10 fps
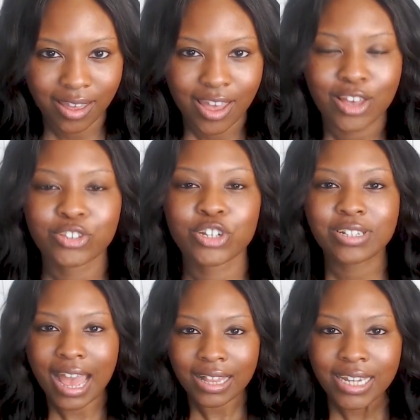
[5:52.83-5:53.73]
So you're
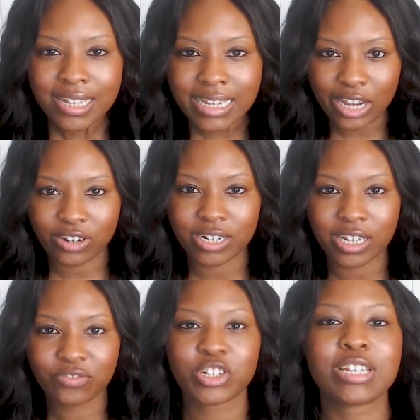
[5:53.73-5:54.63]
telling a
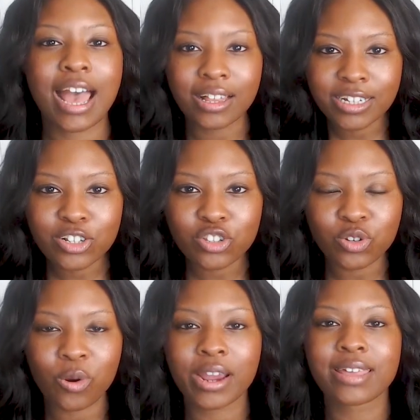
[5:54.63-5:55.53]
narrative, you're telling a
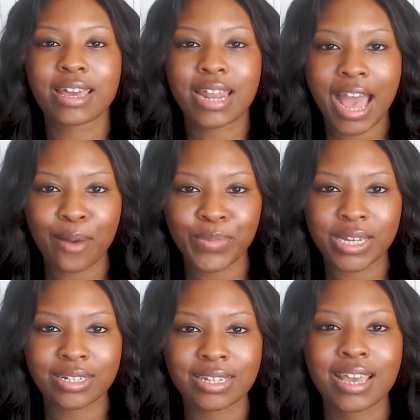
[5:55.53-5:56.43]
story that
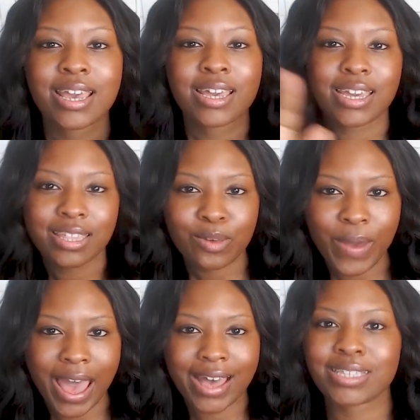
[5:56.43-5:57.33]
happened in the
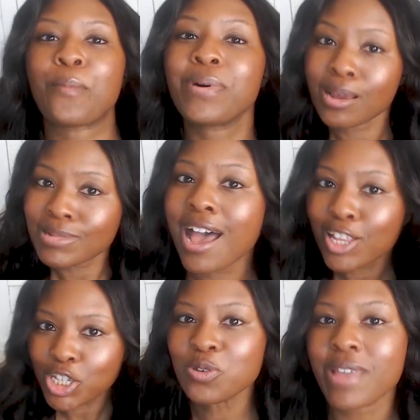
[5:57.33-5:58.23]
past, but I'm
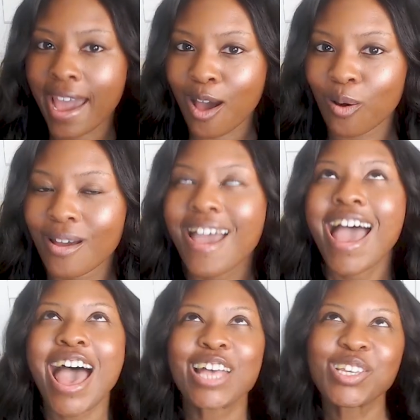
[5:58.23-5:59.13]
telling you now.
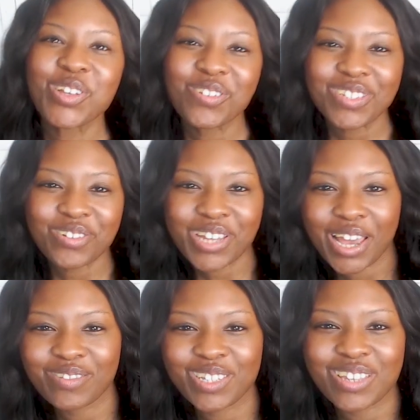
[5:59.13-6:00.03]
And
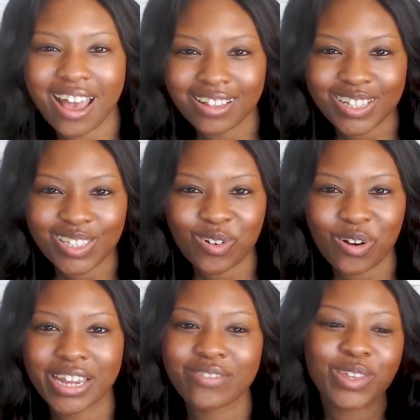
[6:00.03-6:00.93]
sometimes you tell a
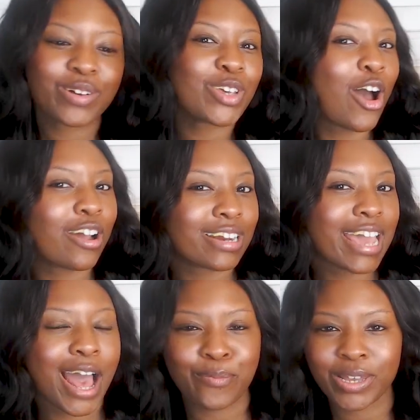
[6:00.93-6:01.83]
story, even though it's already
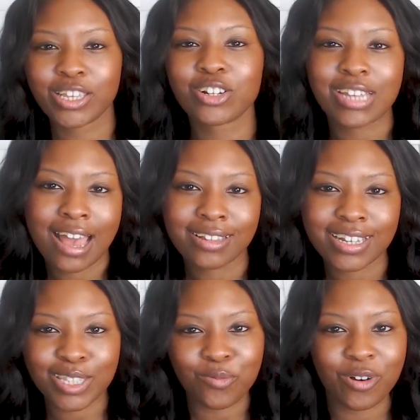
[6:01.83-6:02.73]
happened, you're telling
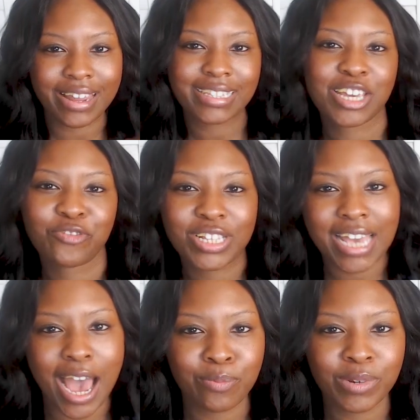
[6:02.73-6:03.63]
someone if it's
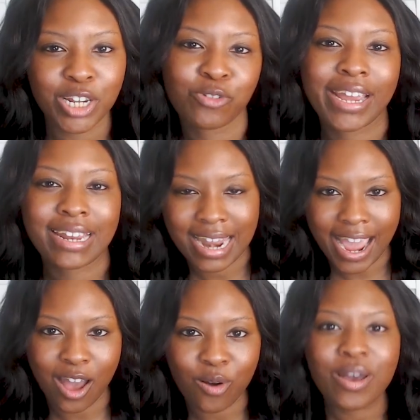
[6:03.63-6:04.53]
happening right
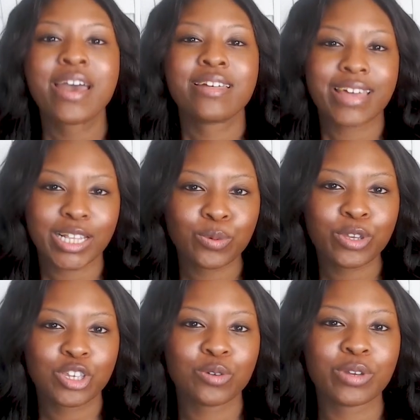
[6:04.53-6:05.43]
now. That's when
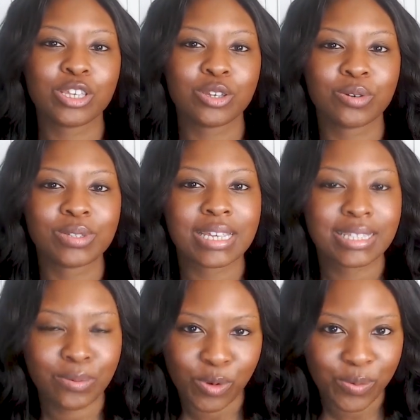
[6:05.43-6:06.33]
you would use
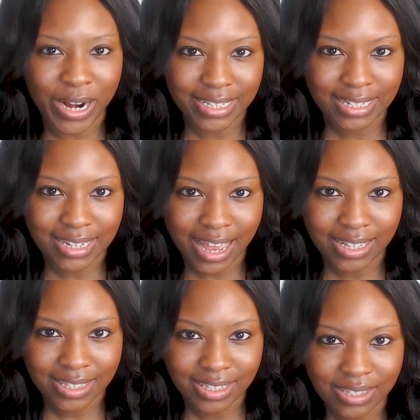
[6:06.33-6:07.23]
simple present
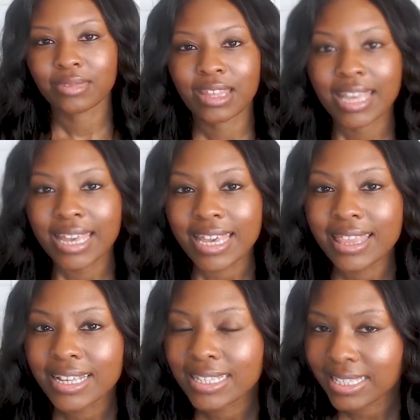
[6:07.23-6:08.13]
tense. In
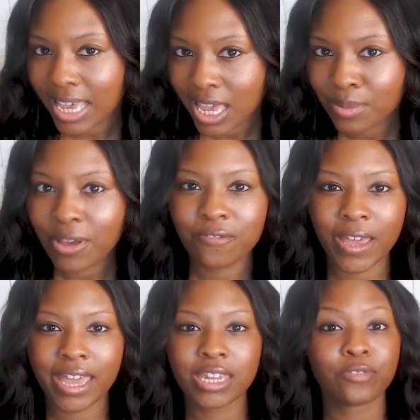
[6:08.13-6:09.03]
the same
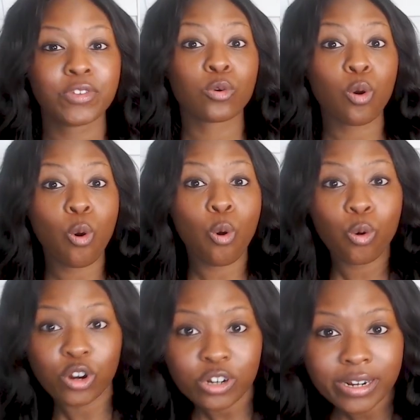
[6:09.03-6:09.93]
vein, if you were
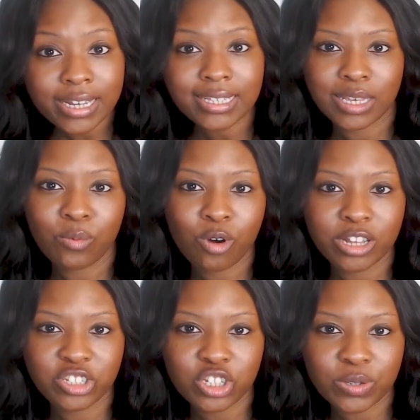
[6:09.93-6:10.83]
ordering someone
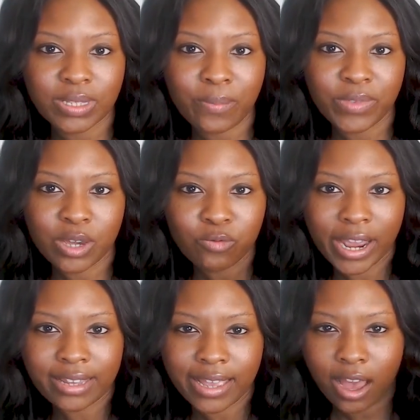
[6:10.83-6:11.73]
to do something
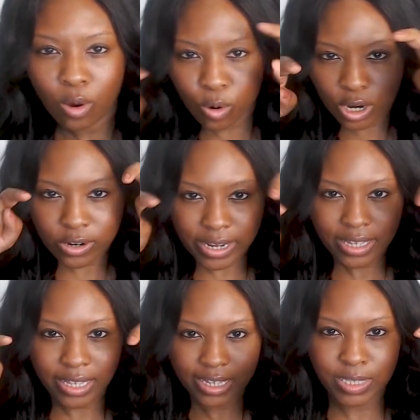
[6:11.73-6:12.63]
right now, ordering
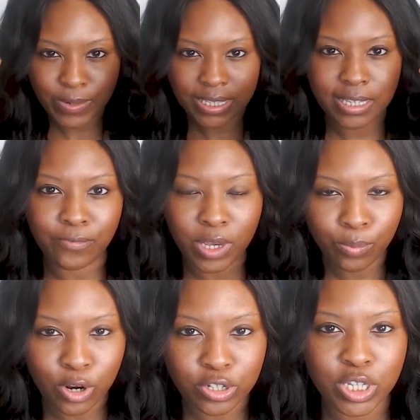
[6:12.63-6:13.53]
like a specific
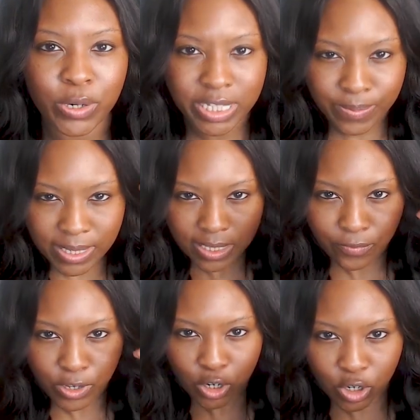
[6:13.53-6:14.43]
person or a
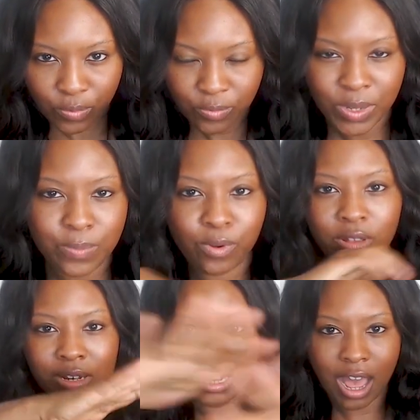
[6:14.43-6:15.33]
specific group of people,
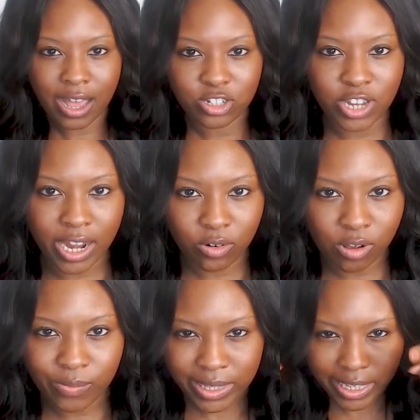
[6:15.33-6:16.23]
not general,
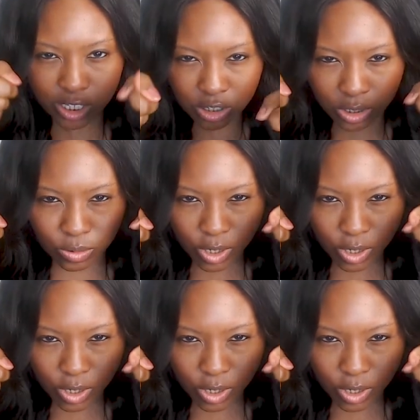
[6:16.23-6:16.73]
but like you